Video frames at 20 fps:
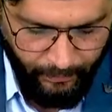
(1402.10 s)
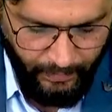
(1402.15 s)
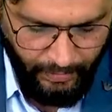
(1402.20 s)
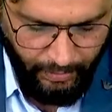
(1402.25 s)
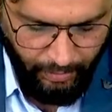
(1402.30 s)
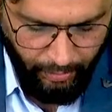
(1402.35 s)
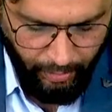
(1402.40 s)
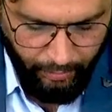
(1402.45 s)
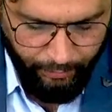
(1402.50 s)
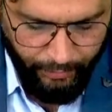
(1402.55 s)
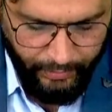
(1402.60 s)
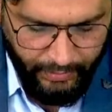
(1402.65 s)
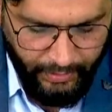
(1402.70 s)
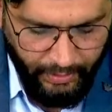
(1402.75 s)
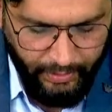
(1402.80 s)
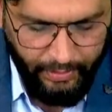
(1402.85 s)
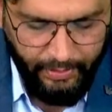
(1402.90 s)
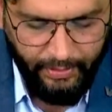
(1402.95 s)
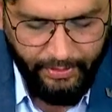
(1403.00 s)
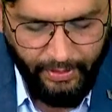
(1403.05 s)
Along with
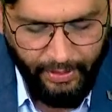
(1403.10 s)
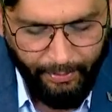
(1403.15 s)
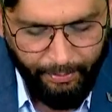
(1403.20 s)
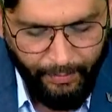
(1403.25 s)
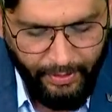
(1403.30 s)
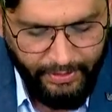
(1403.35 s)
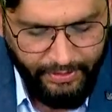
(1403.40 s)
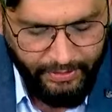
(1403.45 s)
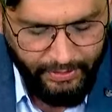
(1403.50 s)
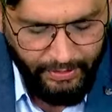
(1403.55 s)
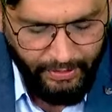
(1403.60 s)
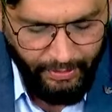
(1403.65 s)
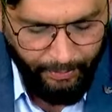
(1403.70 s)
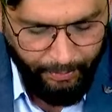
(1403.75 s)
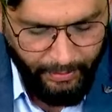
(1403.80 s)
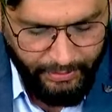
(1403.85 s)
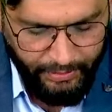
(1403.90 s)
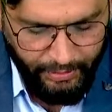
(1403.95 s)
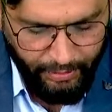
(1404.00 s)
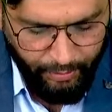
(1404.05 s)
that, the
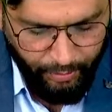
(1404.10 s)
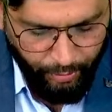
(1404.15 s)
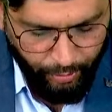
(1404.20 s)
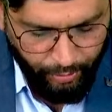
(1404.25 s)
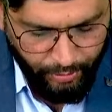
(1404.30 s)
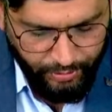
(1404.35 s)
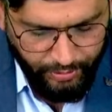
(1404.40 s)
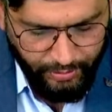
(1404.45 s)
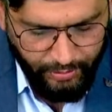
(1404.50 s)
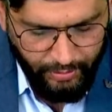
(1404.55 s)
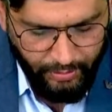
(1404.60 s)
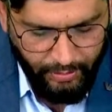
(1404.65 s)
MSc course,